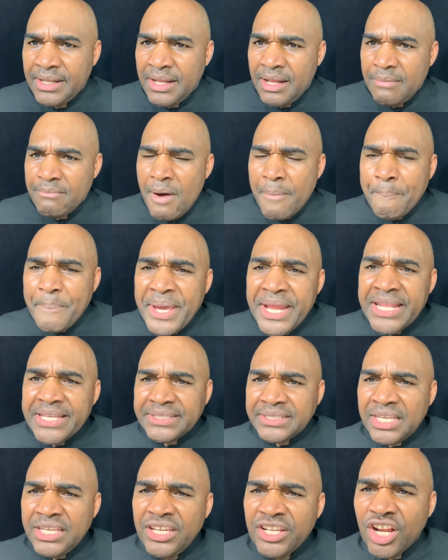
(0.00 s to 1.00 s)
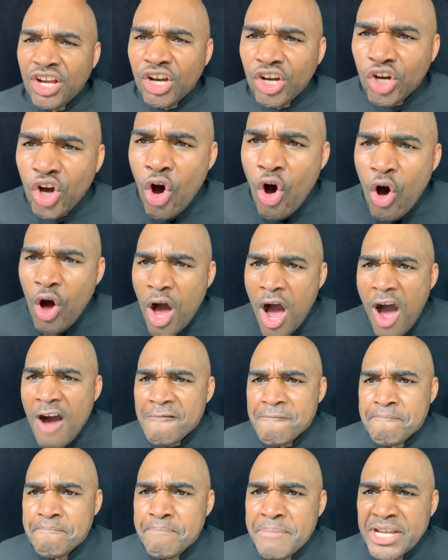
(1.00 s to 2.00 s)
But Peter said, you're in a gall
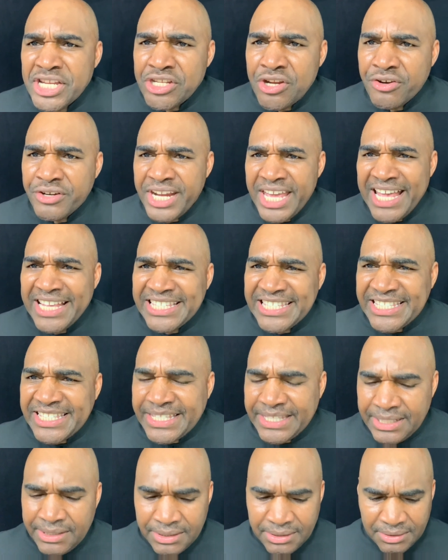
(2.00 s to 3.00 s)
of bitterness.